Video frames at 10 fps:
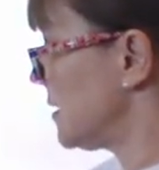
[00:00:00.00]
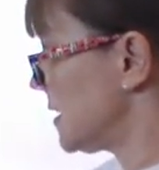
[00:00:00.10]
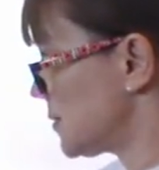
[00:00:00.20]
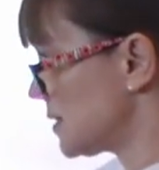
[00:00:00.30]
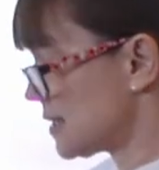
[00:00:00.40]

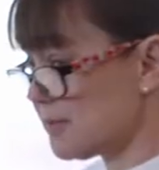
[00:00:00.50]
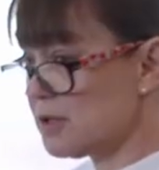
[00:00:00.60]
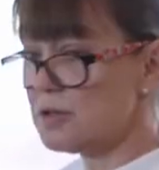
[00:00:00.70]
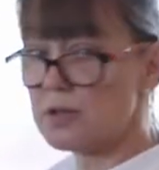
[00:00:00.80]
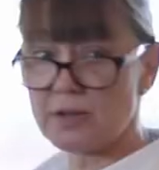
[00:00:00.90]
this was someone
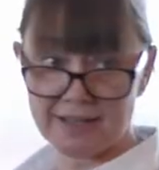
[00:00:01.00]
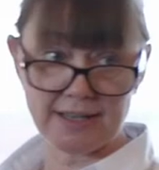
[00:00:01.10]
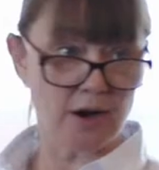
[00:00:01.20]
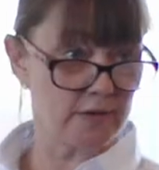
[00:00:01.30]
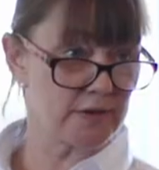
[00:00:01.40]
who took
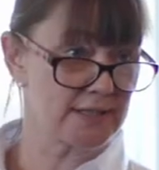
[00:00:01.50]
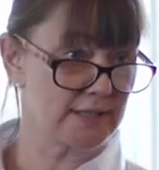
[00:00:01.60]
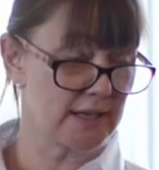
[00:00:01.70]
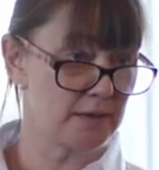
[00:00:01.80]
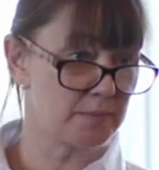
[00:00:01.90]
it
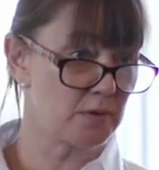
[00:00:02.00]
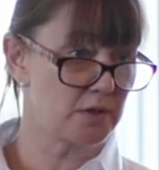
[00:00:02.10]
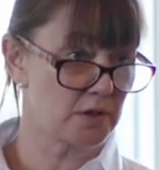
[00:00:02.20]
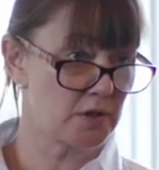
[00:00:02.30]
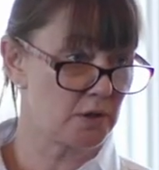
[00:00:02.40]
obviously in
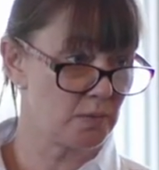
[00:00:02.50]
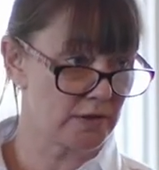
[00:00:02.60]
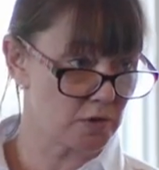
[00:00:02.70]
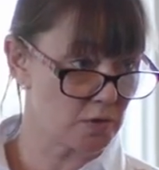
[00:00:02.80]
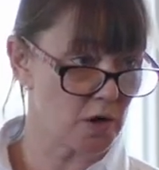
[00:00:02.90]
post-acute
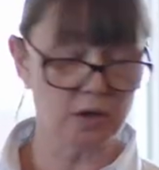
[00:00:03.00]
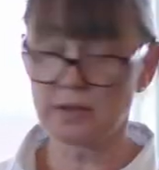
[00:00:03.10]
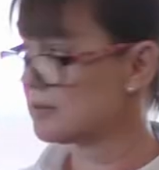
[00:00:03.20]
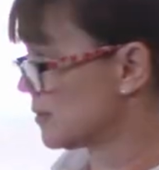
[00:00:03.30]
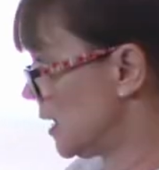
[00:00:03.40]

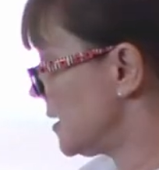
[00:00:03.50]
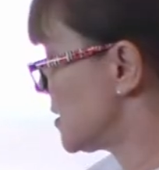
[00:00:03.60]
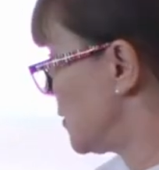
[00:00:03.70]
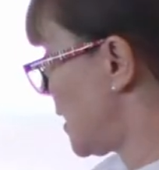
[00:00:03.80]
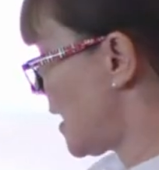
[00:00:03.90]
withdrawal, right?
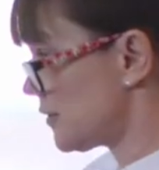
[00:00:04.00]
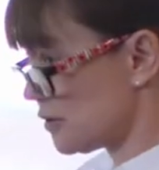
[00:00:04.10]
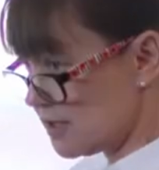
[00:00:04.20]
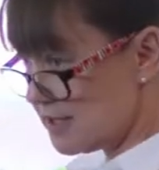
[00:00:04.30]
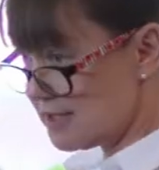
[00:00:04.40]
So
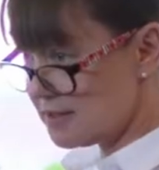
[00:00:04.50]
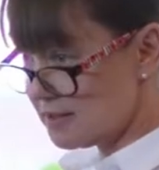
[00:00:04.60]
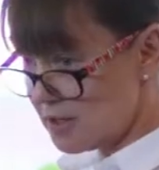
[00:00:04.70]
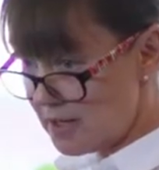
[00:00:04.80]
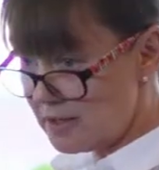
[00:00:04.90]
after she's
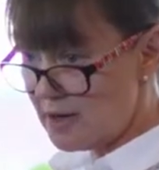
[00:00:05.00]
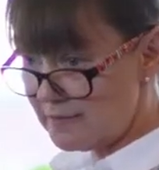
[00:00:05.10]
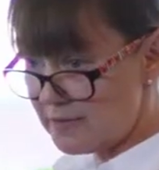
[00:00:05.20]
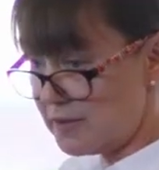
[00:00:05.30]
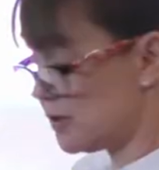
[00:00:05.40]
gotten
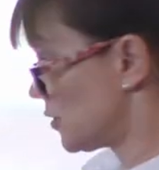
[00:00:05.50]
off the